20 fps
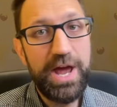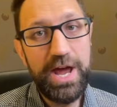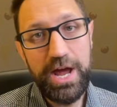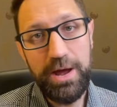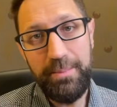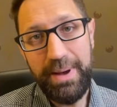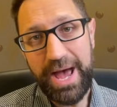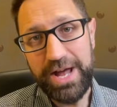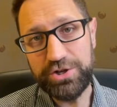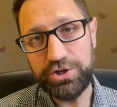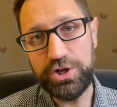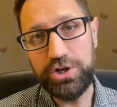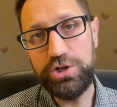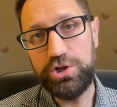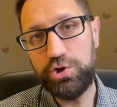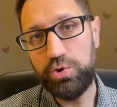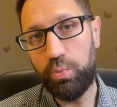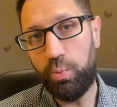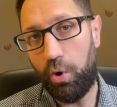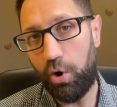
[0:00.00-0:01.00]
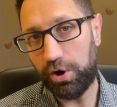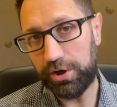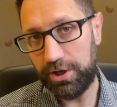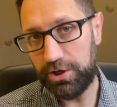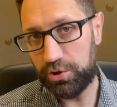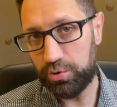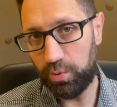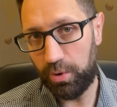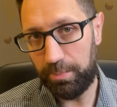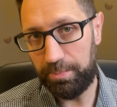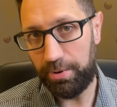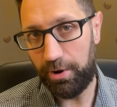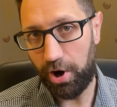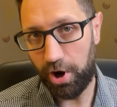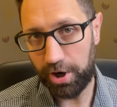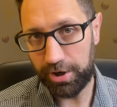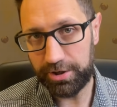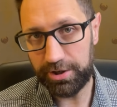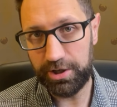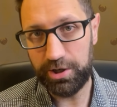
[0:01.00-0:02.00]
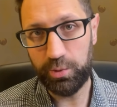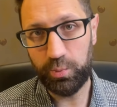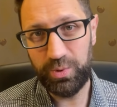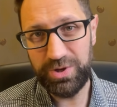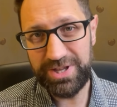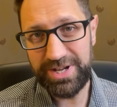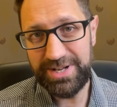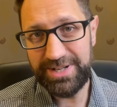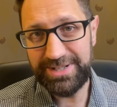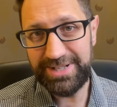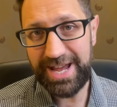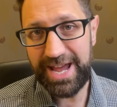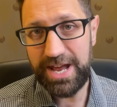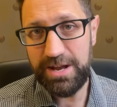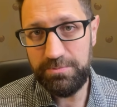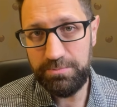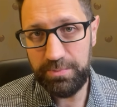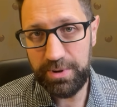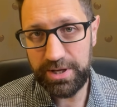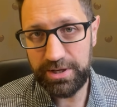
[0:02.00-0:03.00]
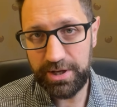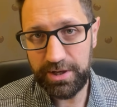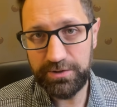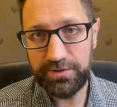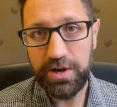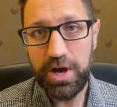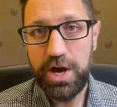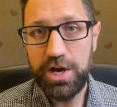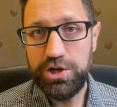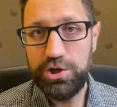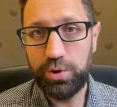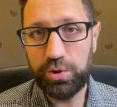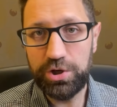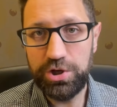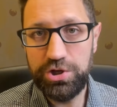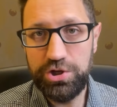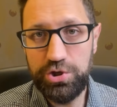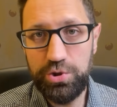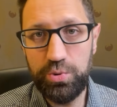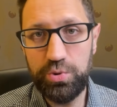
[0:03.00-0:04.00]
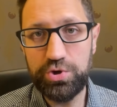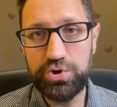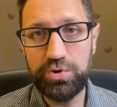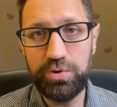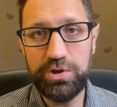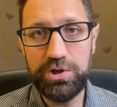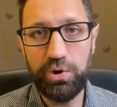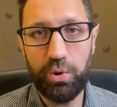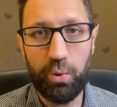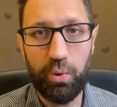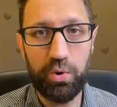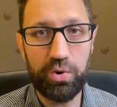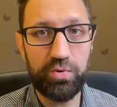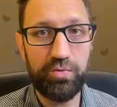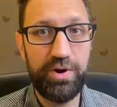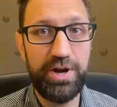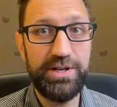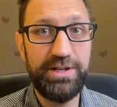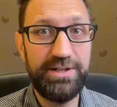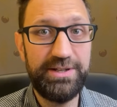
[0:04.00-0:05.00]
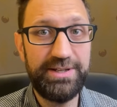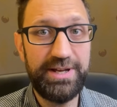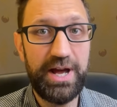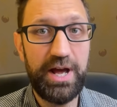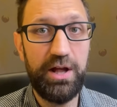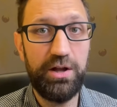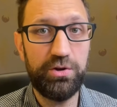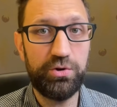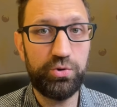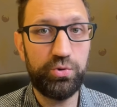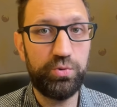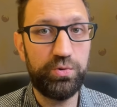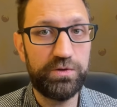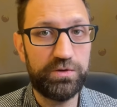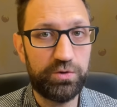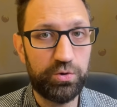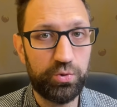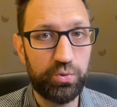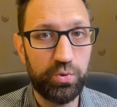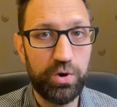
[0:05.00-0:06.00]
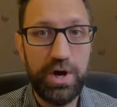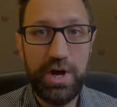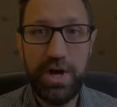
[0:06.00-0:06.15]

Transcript: Imagine you walk into a party. Within 10 minutes, you can usually already tell who's who.